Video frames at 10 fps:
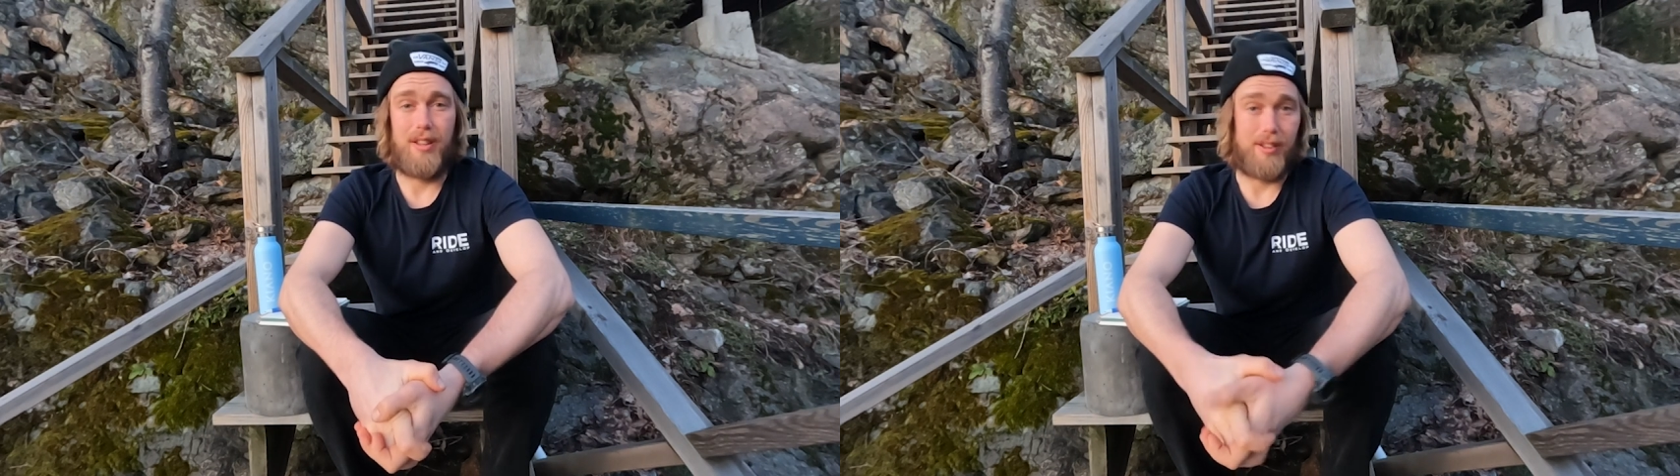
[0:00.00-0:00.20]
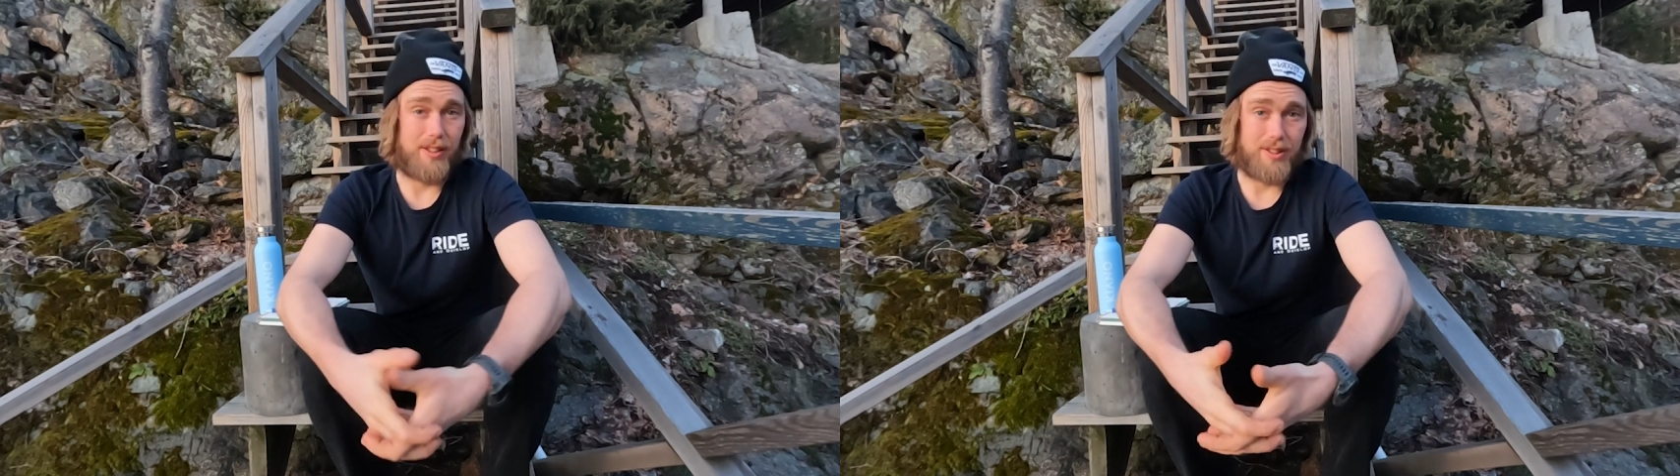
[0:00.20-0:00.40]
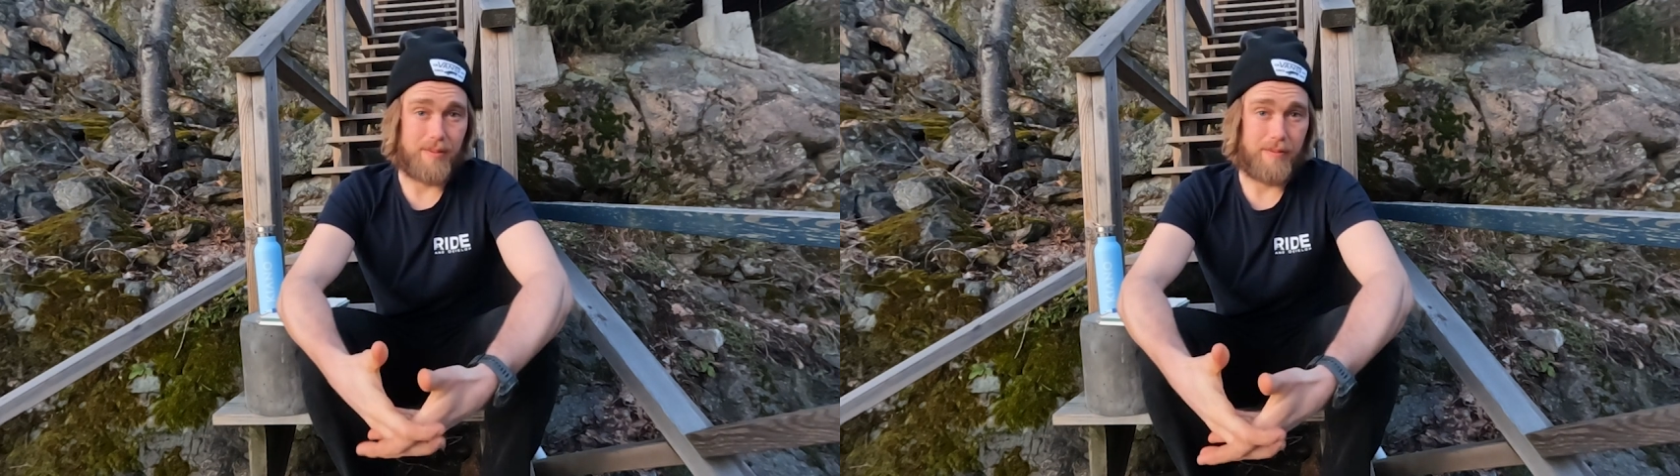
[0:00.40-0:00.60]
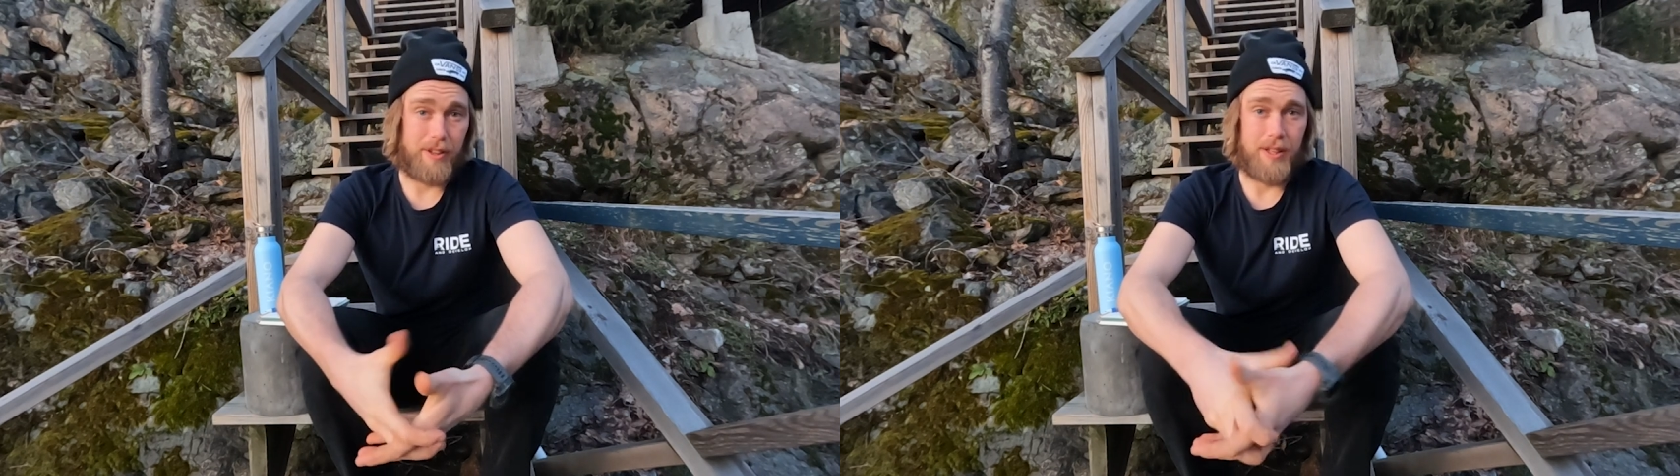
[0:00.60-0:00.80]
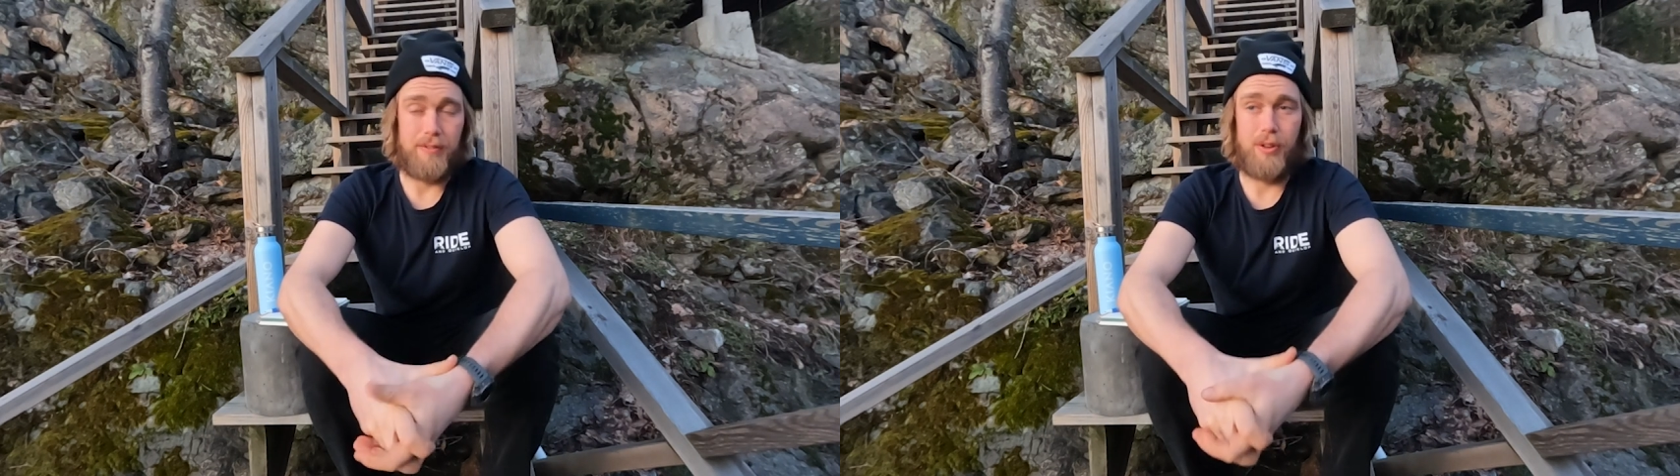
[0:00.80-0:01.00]
as I'm
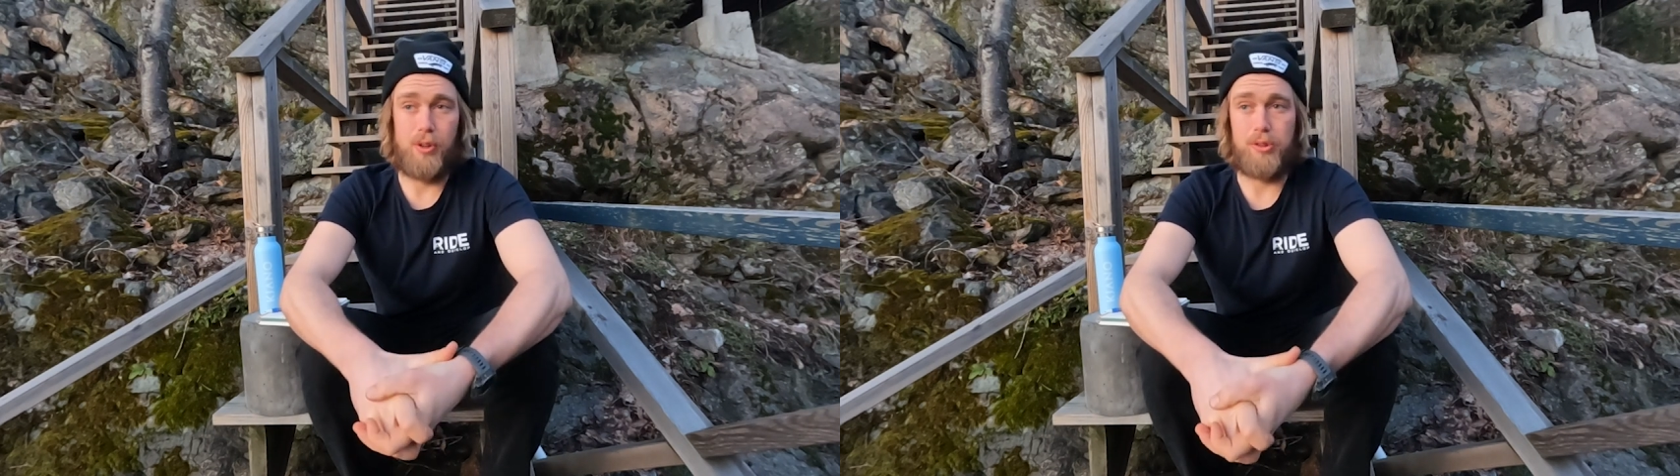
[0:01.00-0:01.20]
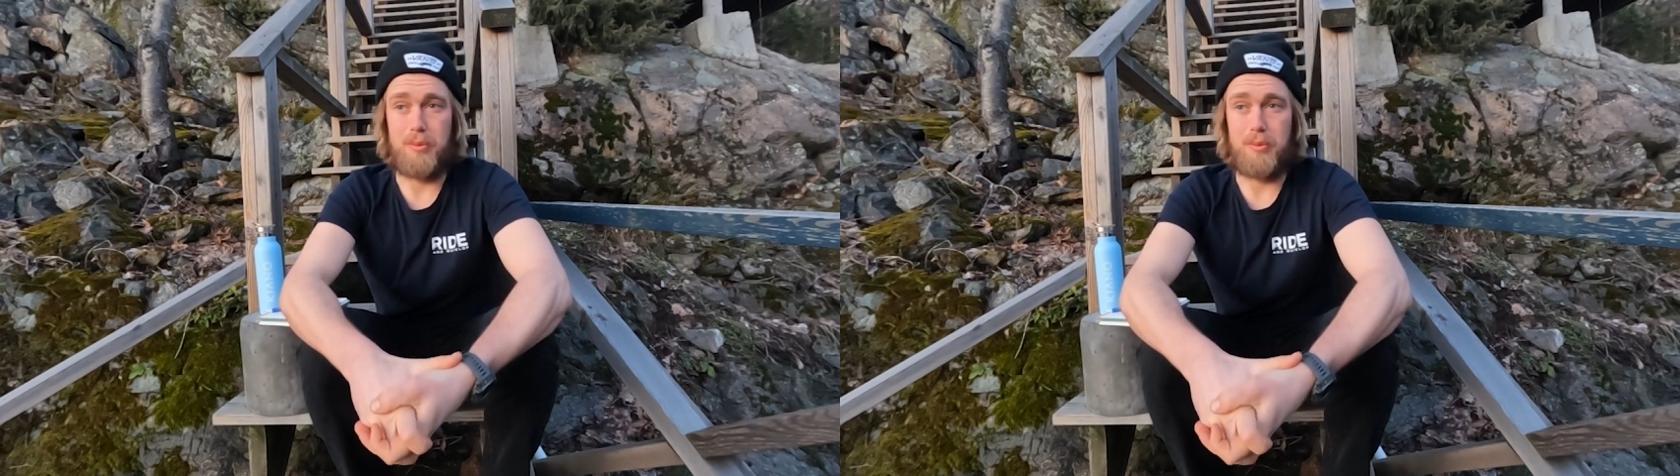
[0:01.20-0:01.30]
34,